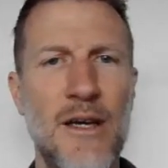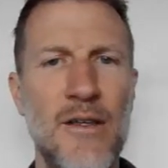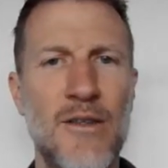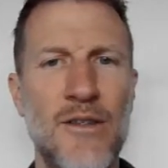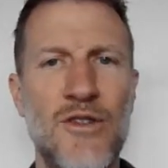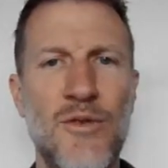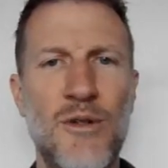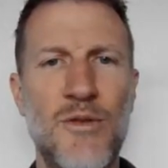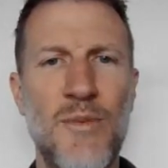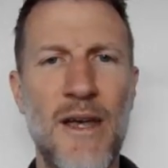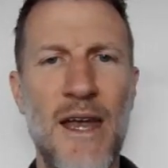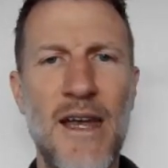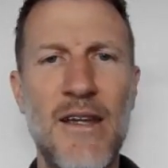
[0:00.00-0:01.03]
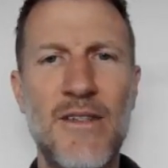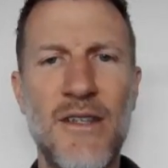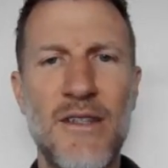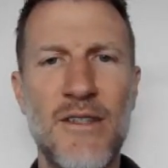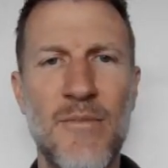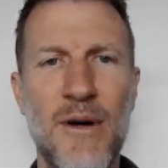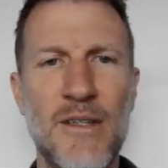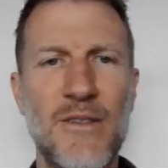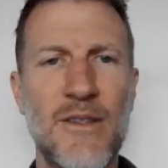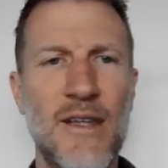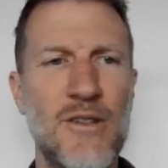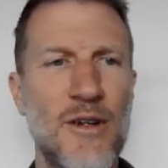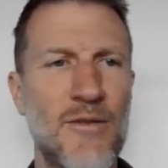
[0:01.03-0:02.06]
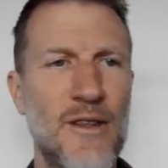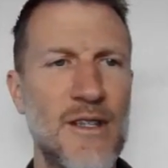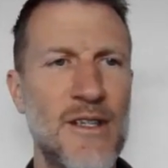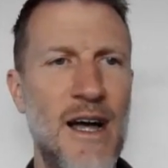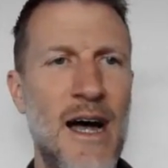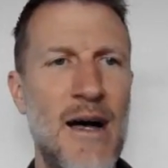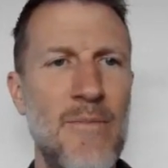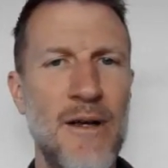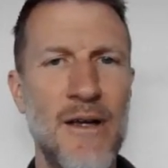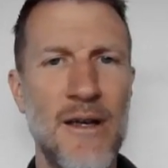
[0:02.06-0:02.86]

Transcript: The supraspinatus is the muscle that's over the top.